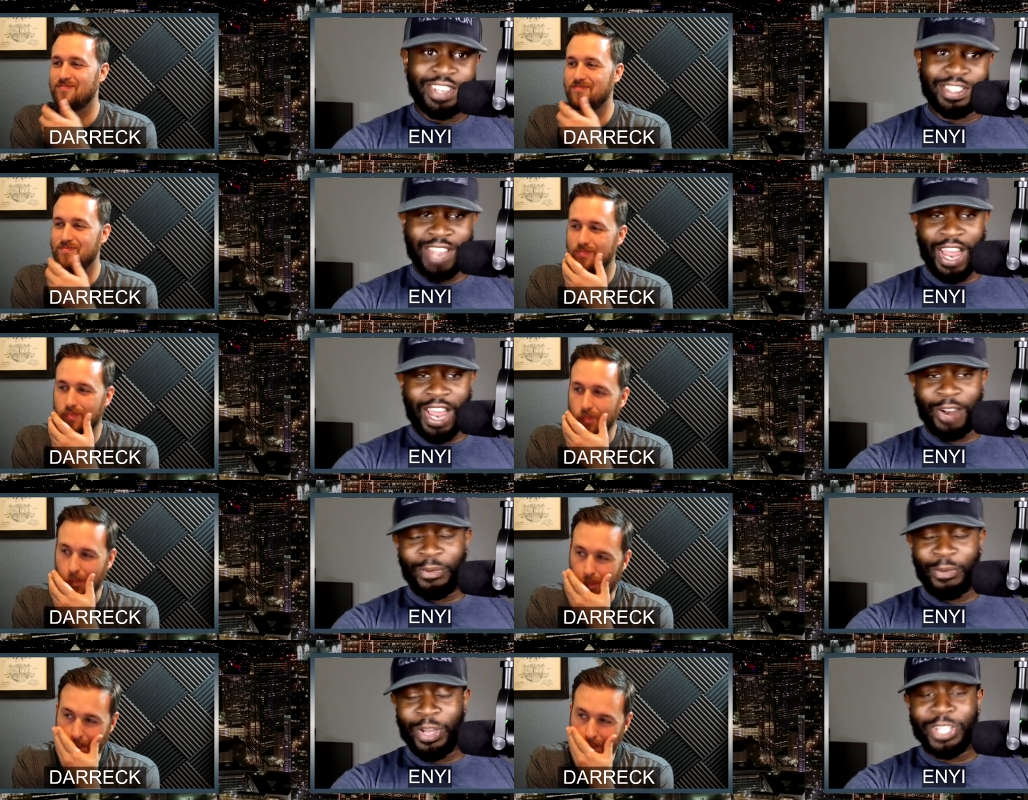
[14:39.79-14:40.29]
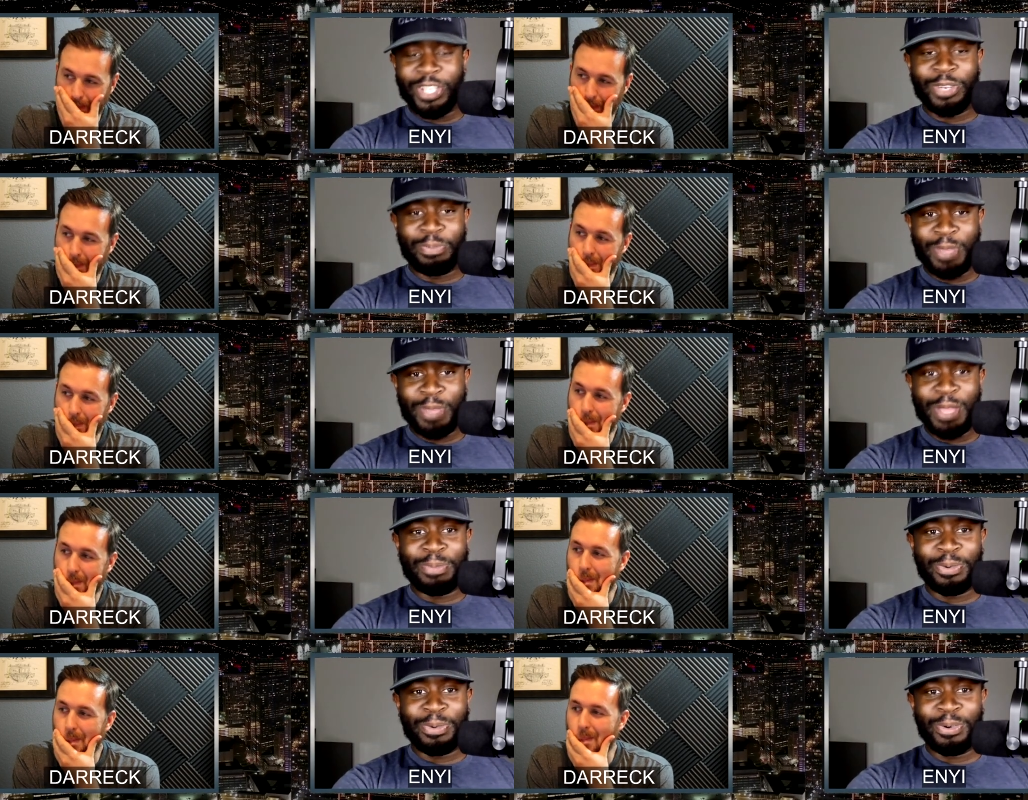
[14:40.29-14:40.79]
Speaker 1: I don't want your
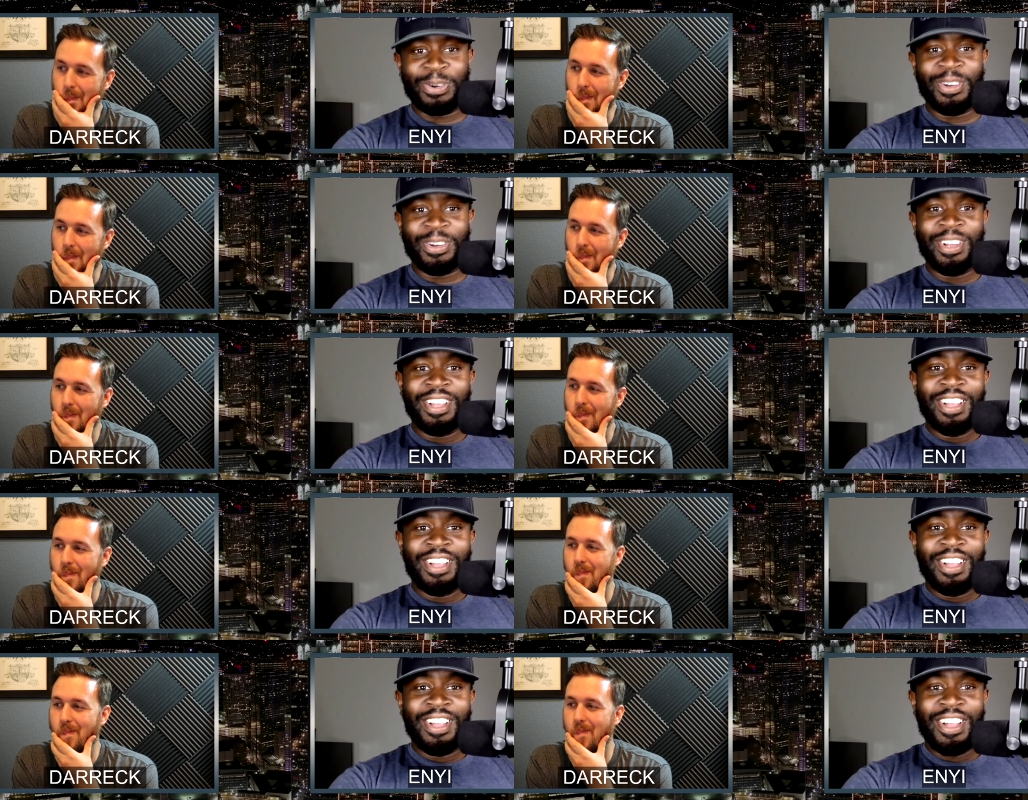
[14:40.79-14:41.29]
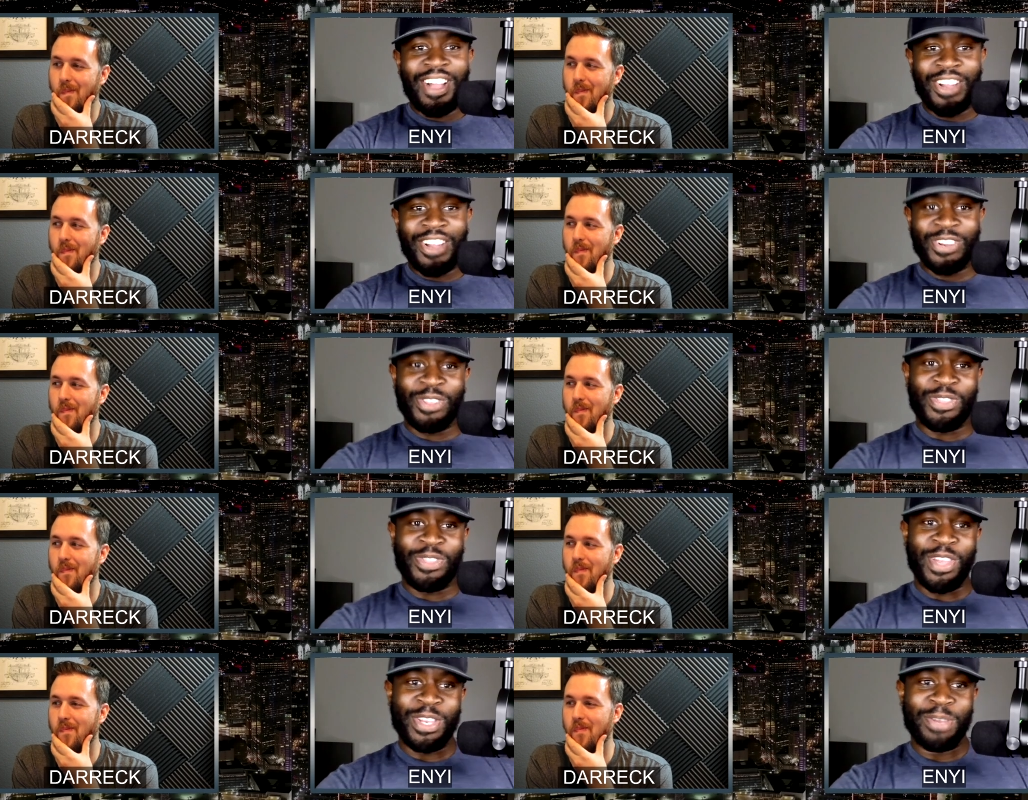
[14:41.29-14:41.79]
people on
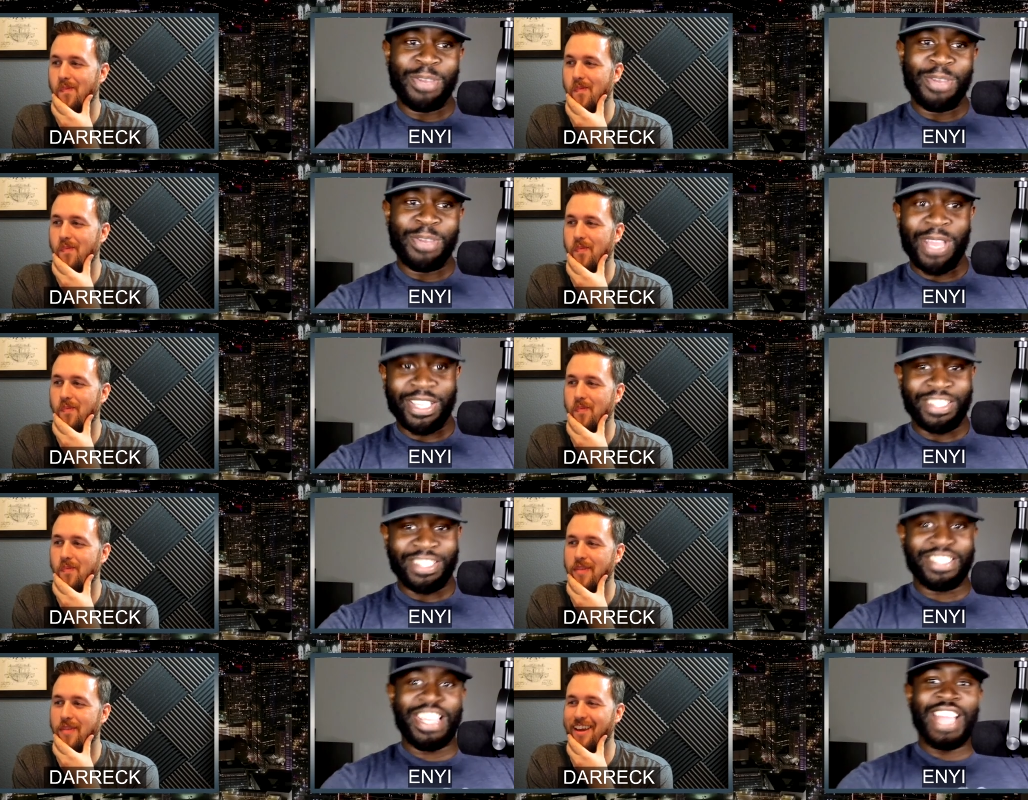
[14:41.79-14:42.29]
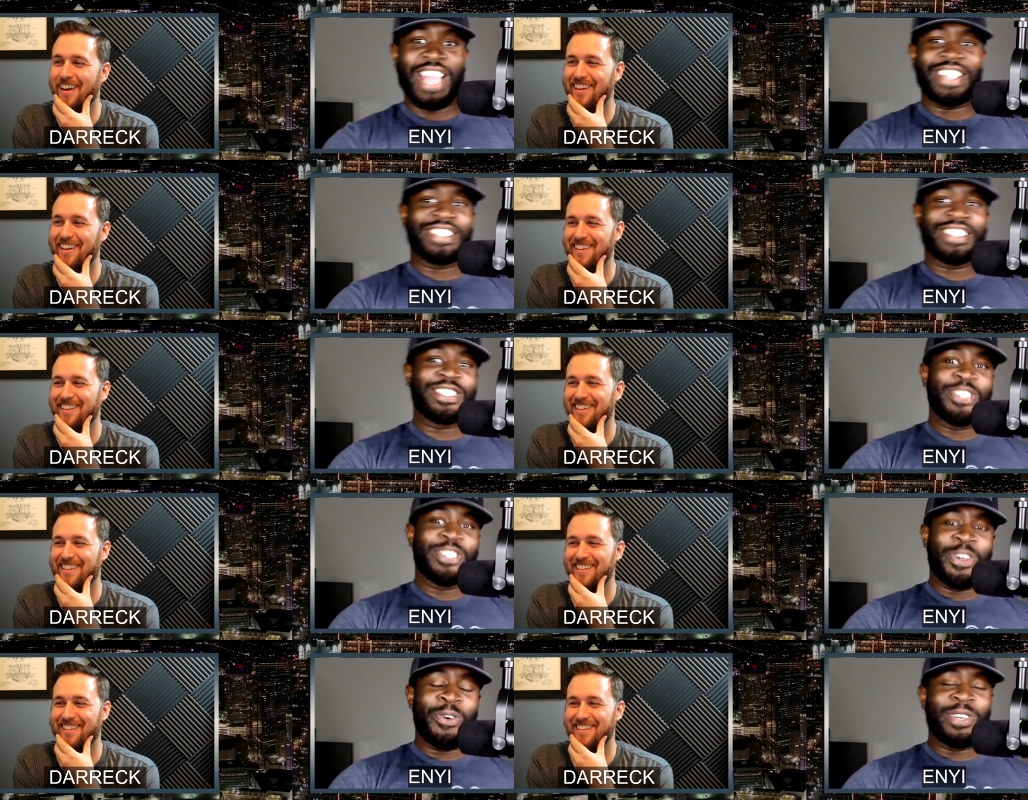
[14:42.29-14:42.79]
your thing to be like, this guy
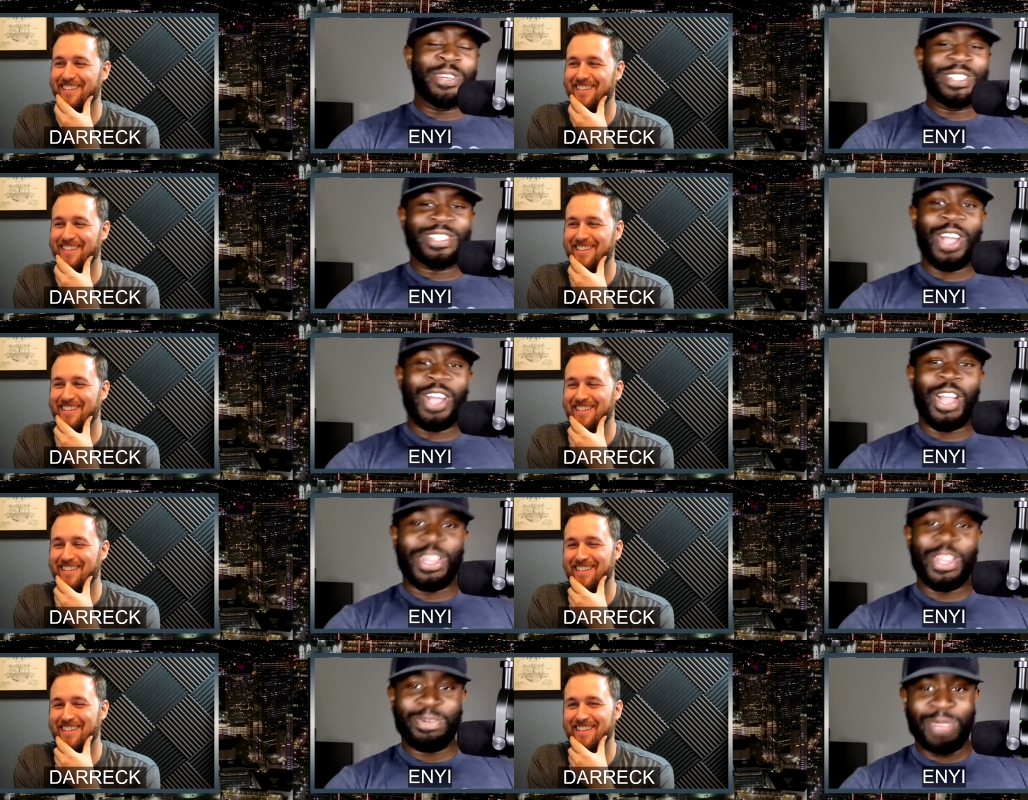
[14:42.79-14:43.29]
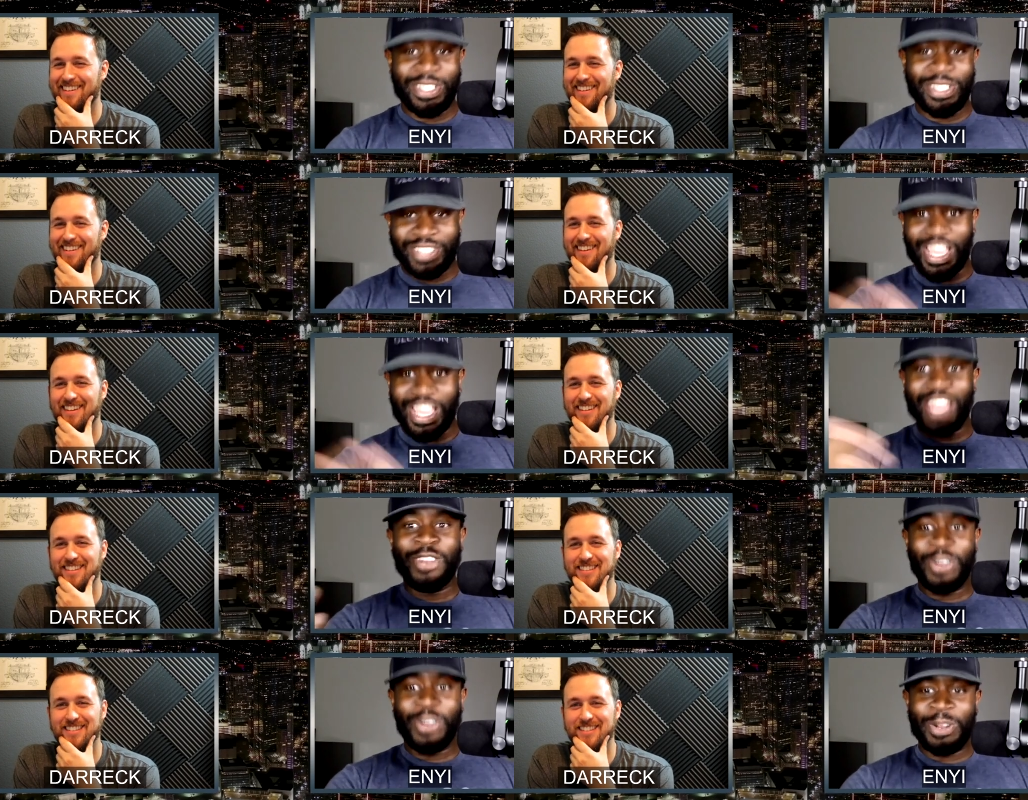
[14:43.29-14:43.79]
doesn't know what he's talking about. I, like,
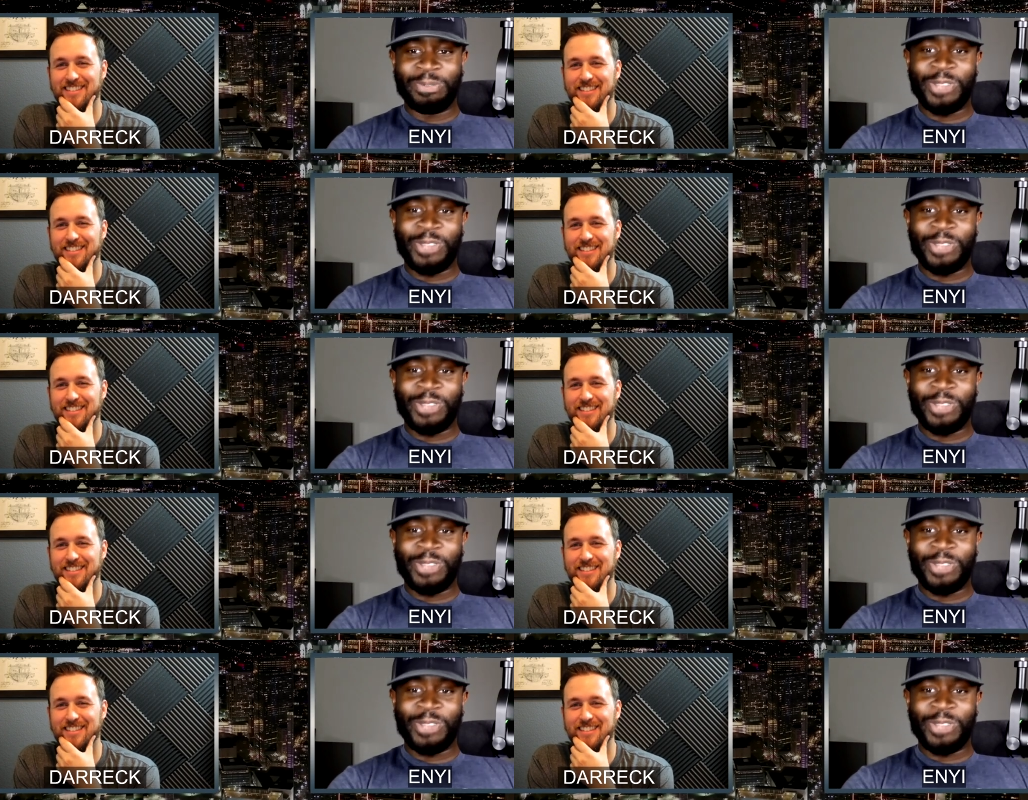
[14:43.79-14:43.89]
I know what I'm